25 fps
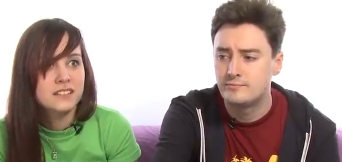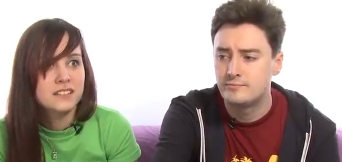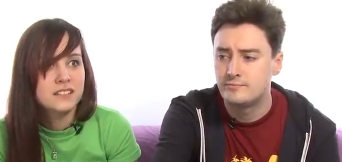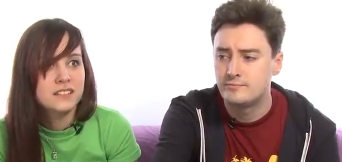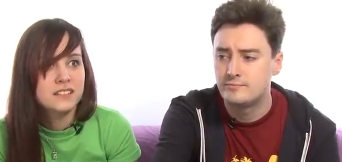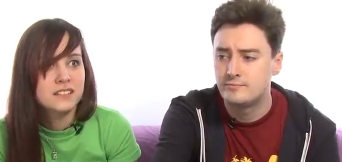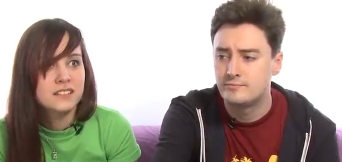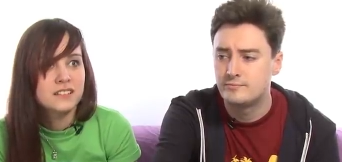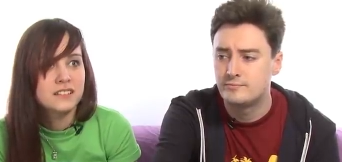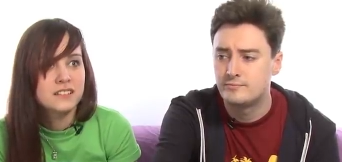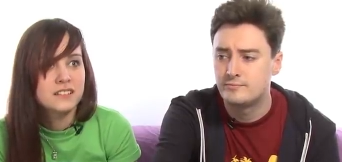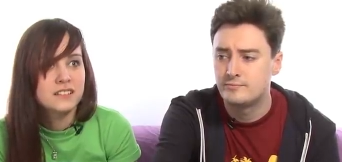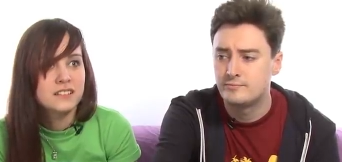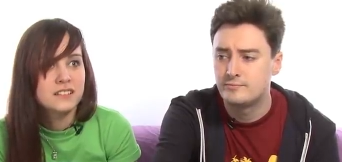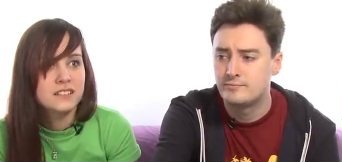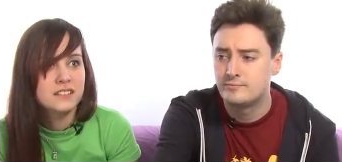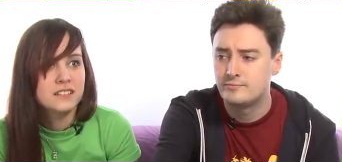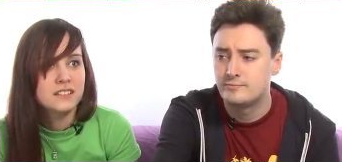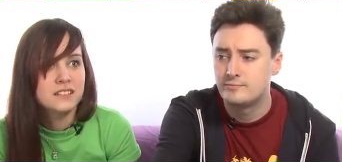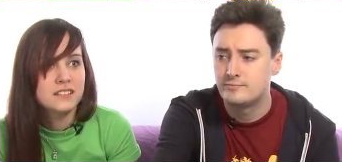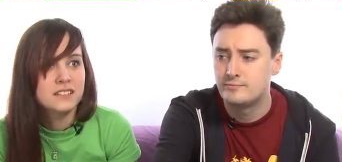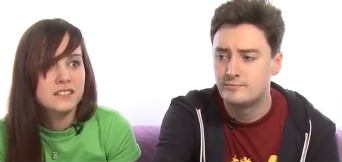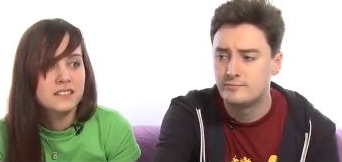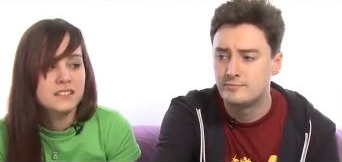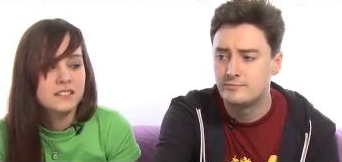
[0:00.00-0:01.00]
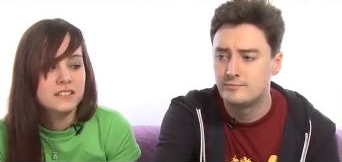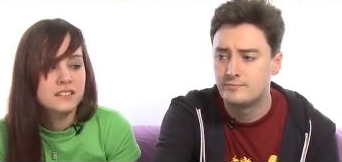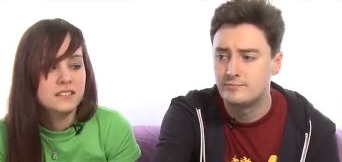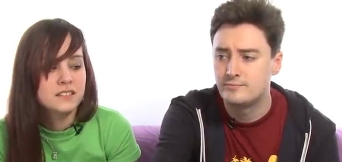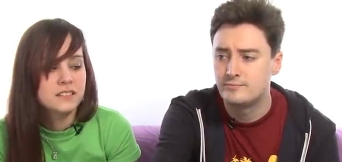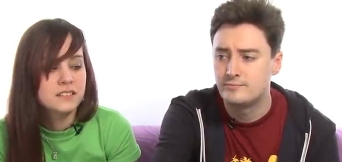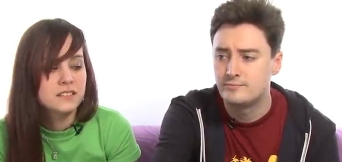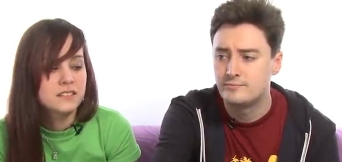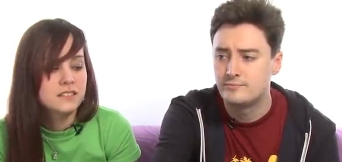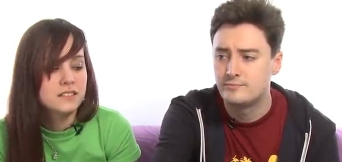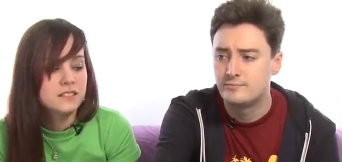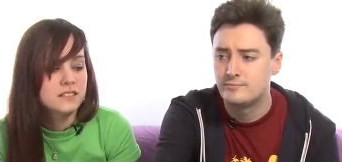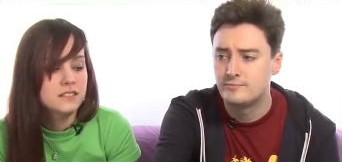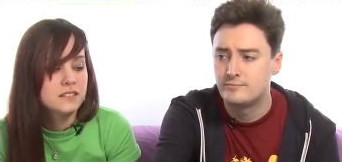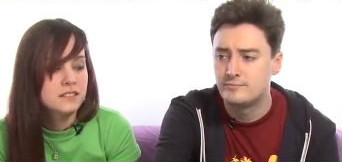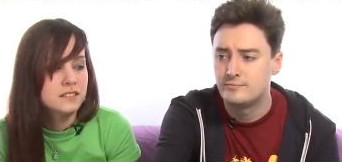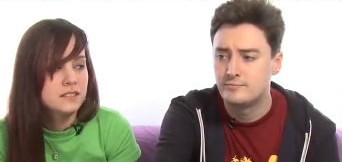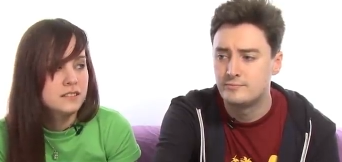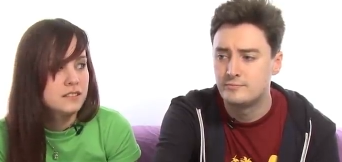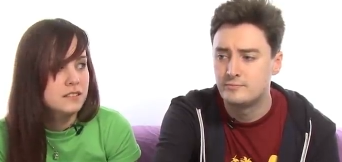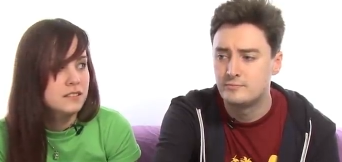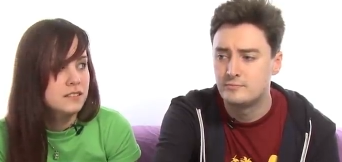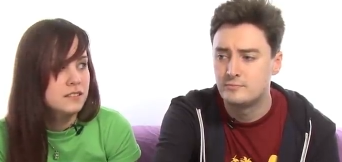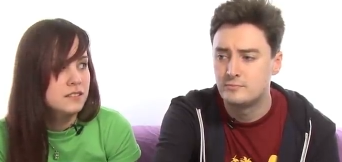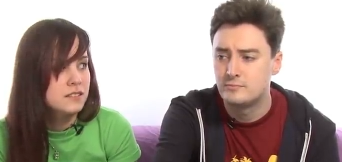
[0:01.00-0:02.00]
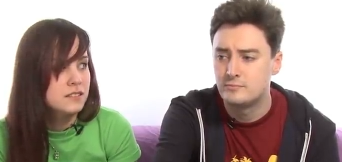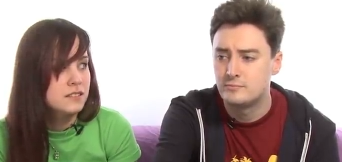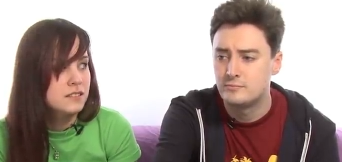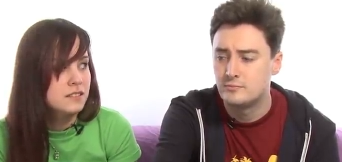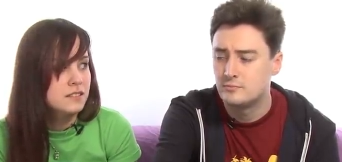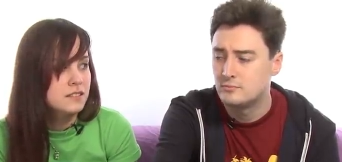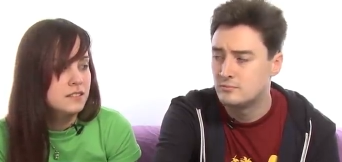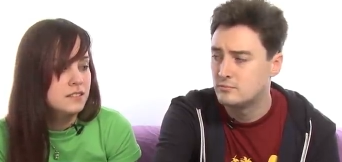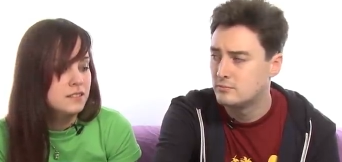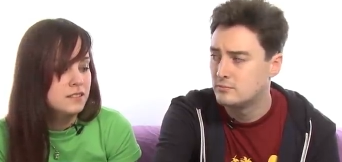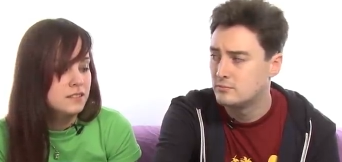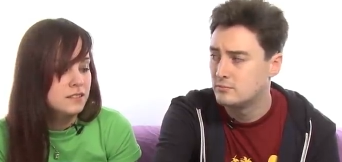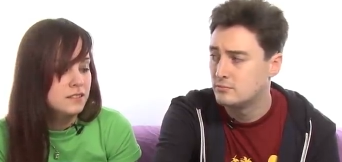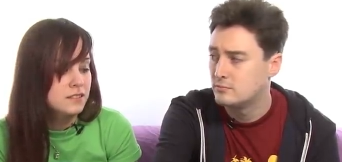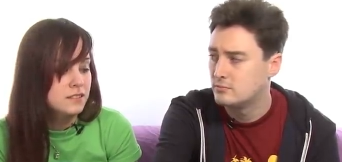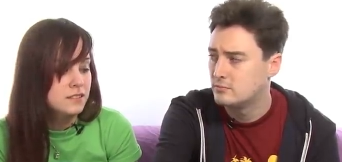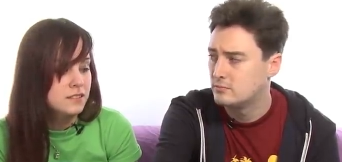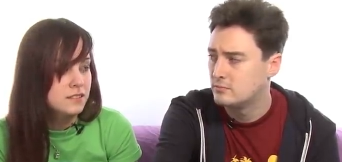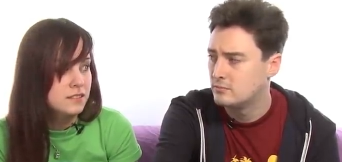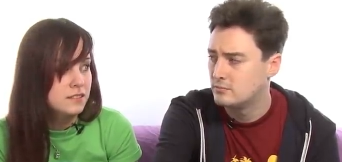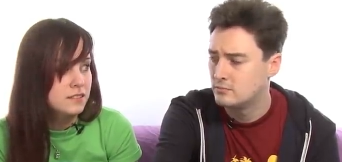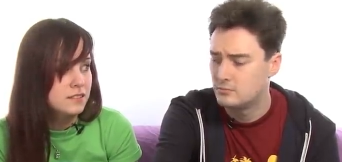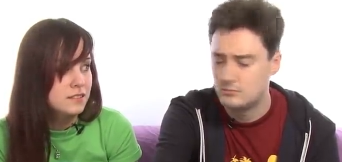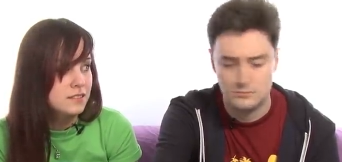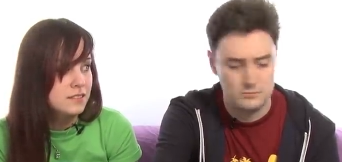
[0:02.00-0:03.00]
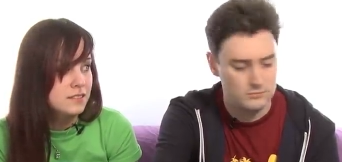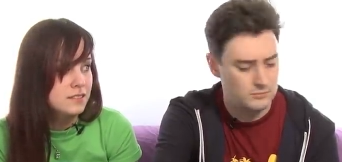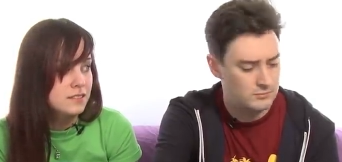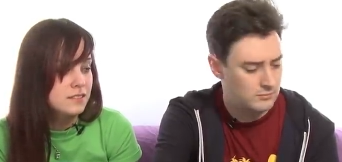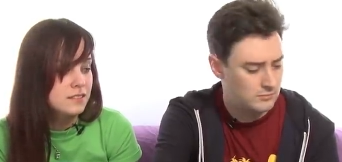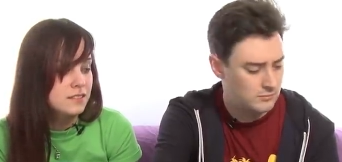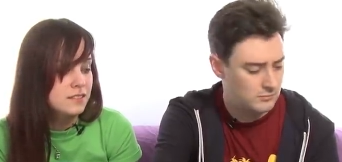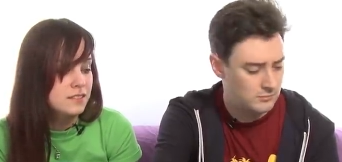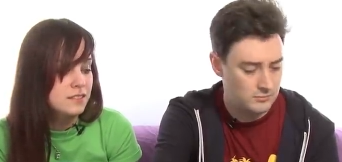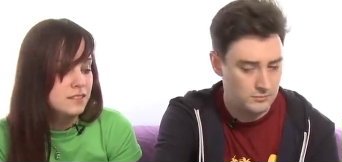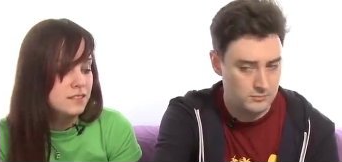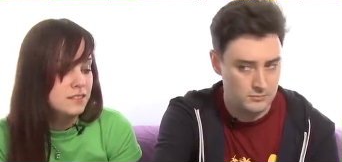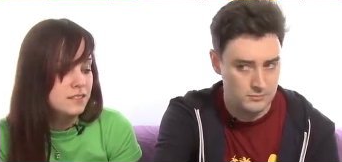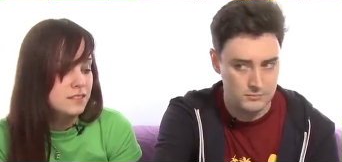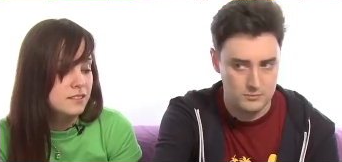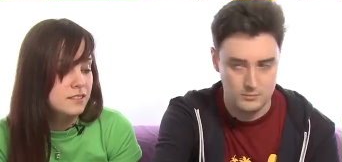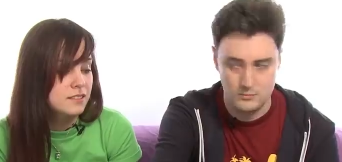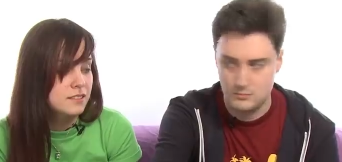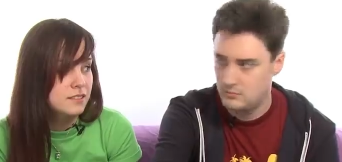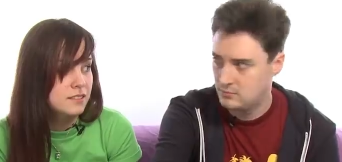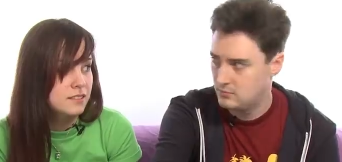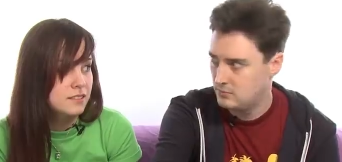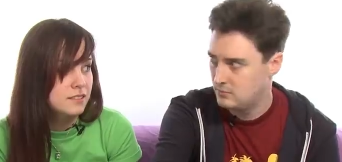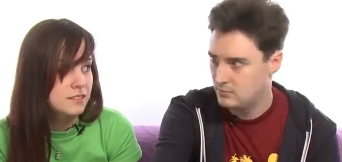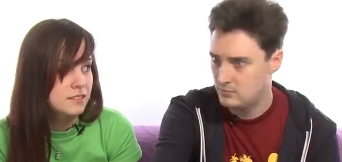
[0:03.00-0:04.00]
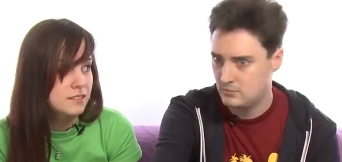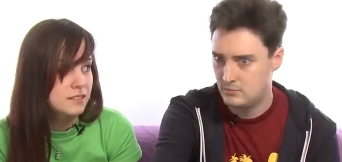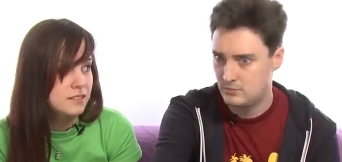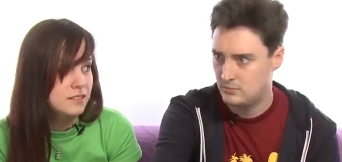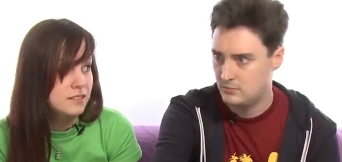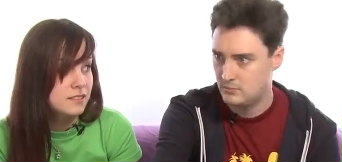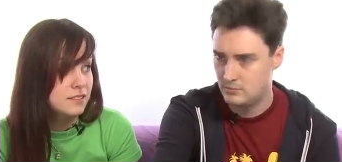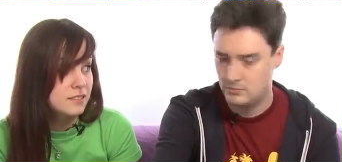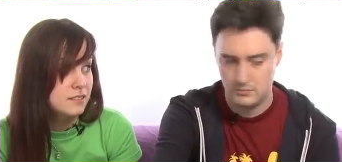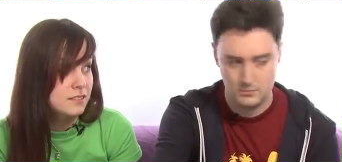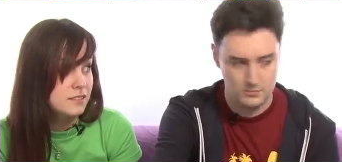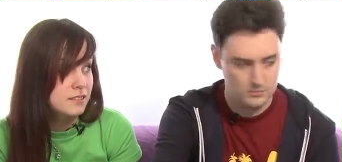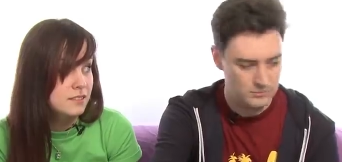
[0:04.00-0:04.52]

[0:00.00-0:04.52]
Nobody speaks.